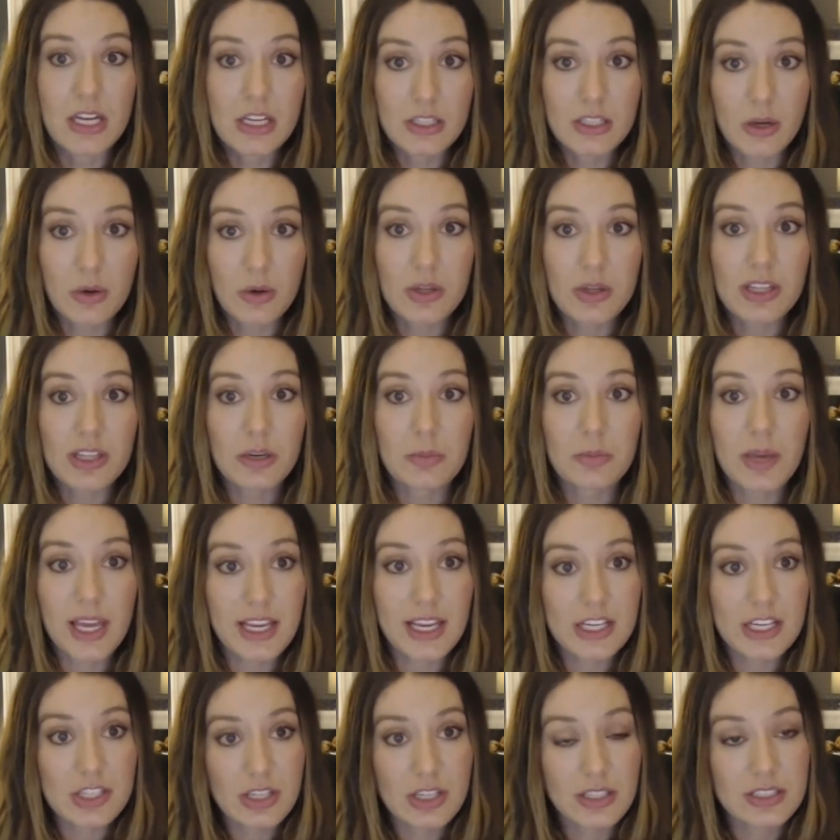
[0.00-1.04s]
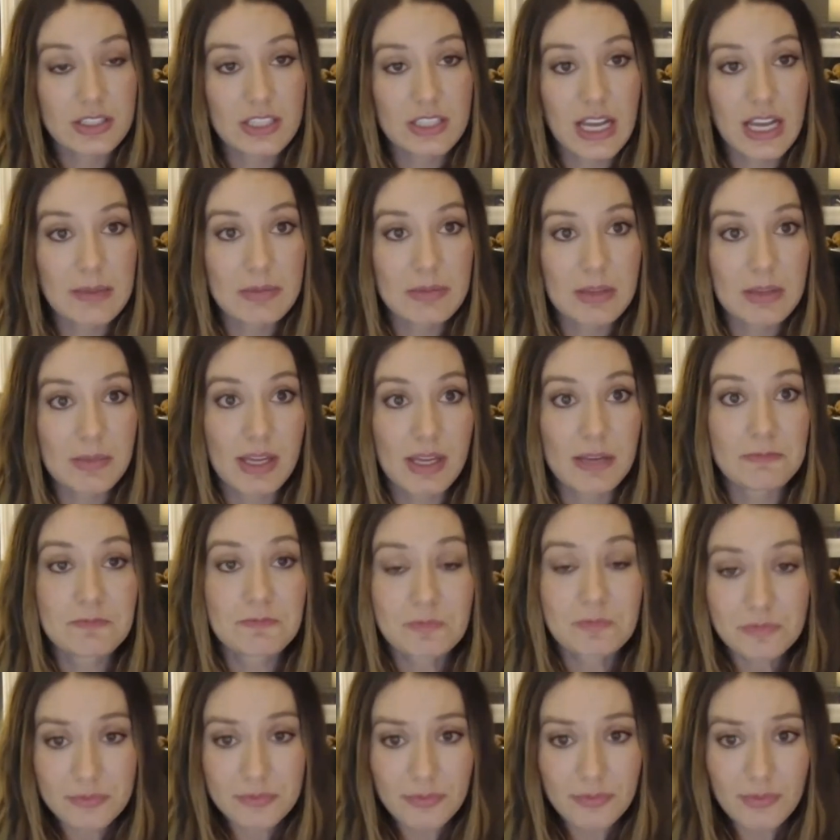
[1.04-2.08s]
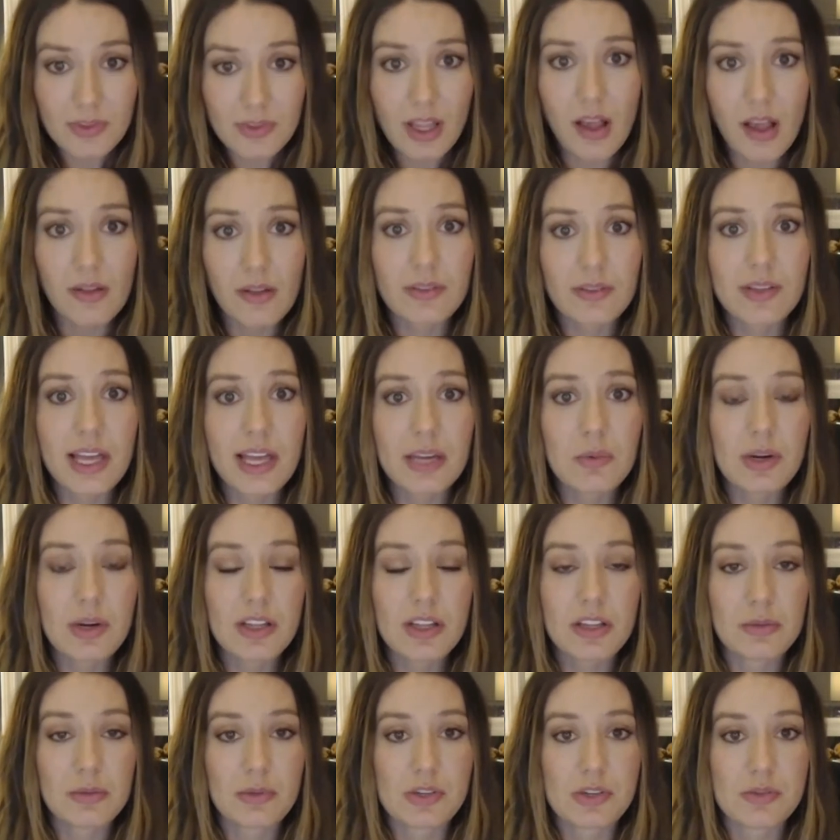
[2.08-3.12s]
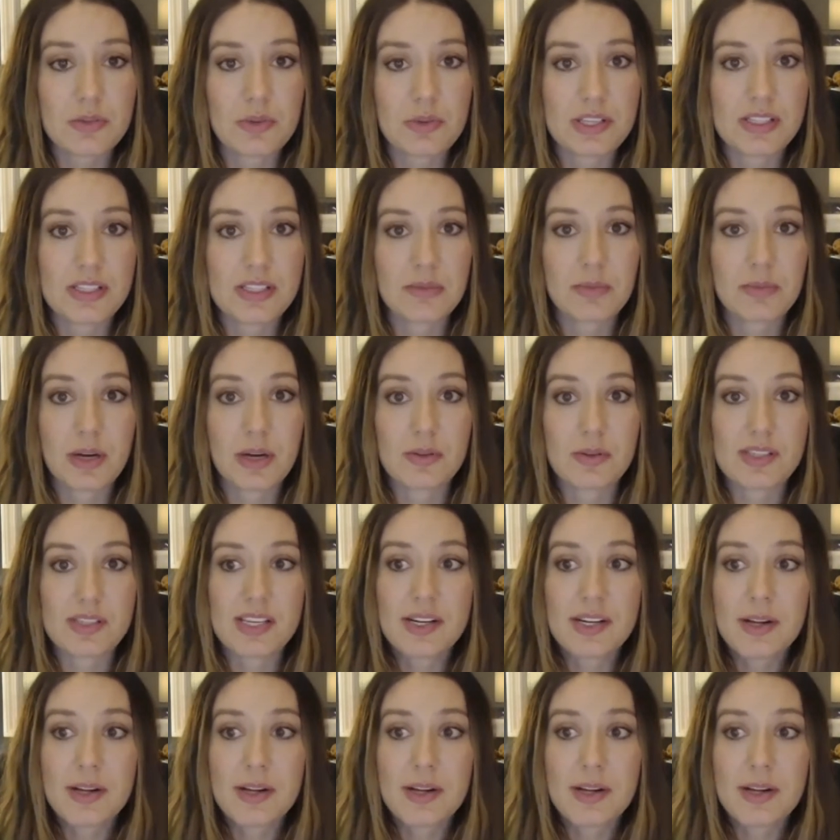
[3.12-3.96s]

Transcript: Go to their page, type them in, like one of their most recent posts,